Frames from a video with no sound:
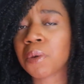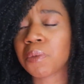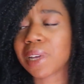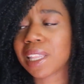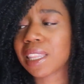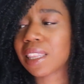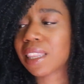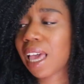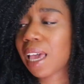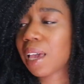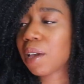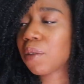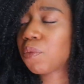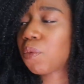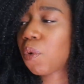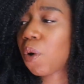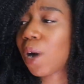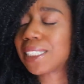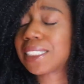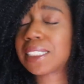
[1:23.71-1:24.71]
when
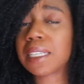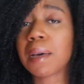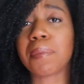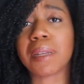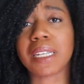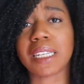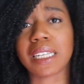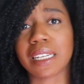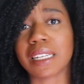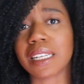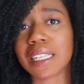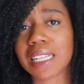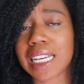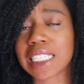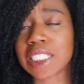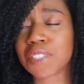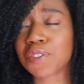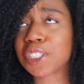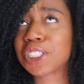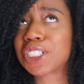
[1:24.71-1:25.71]
they want to belittle
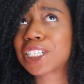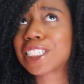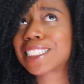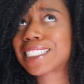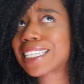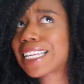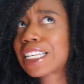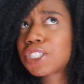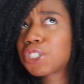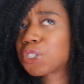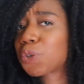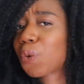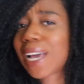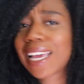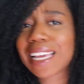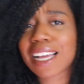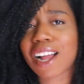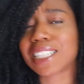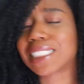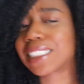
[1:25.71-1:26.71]
us for just
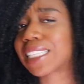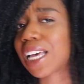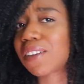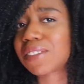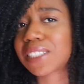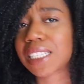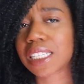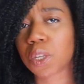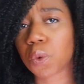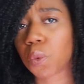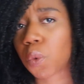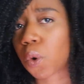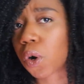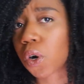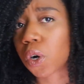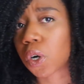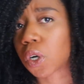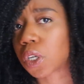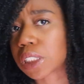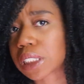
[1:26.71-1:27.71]
enjoying ourselves in the
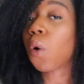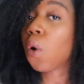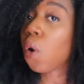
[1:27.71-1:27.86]
world,